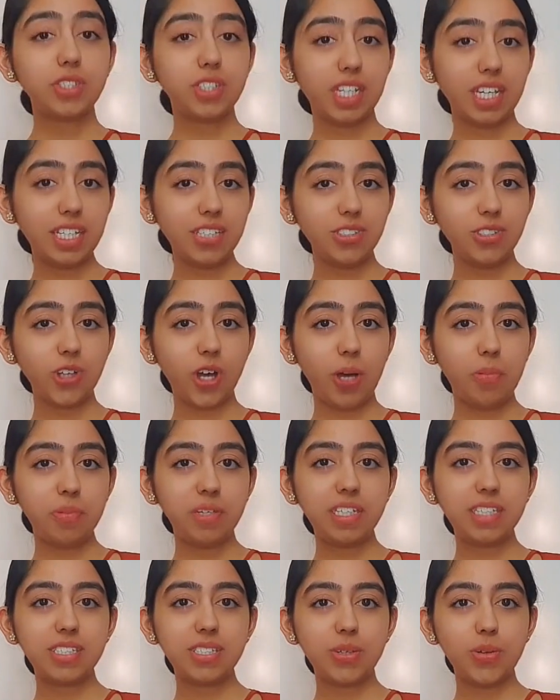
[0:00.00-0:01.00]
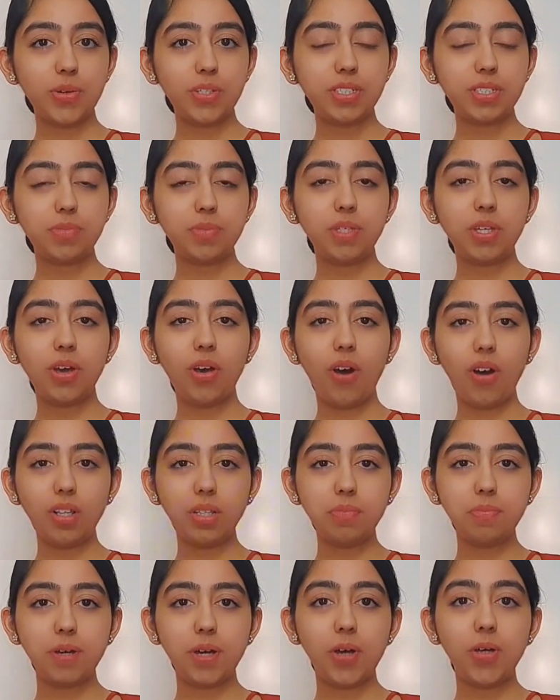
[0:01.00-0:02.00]
Today's topic is going to be
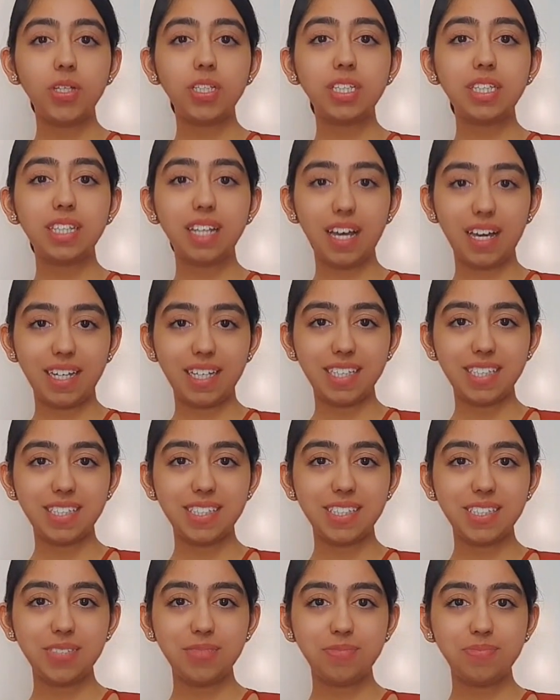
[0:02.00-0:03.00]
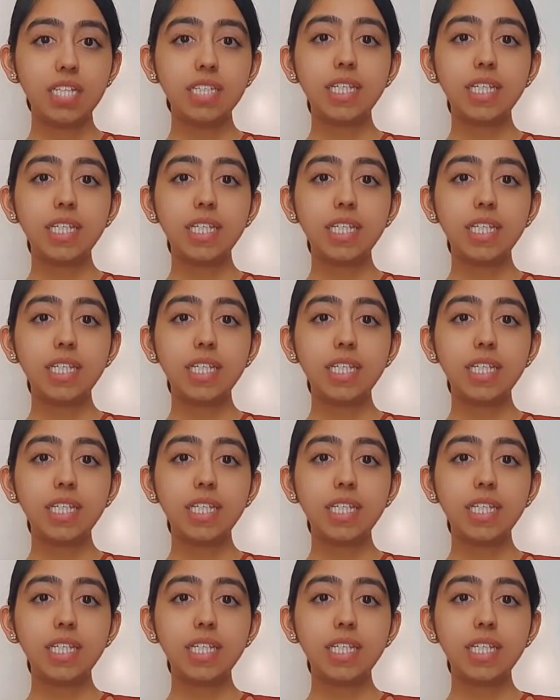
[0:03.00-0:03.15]
all about lines.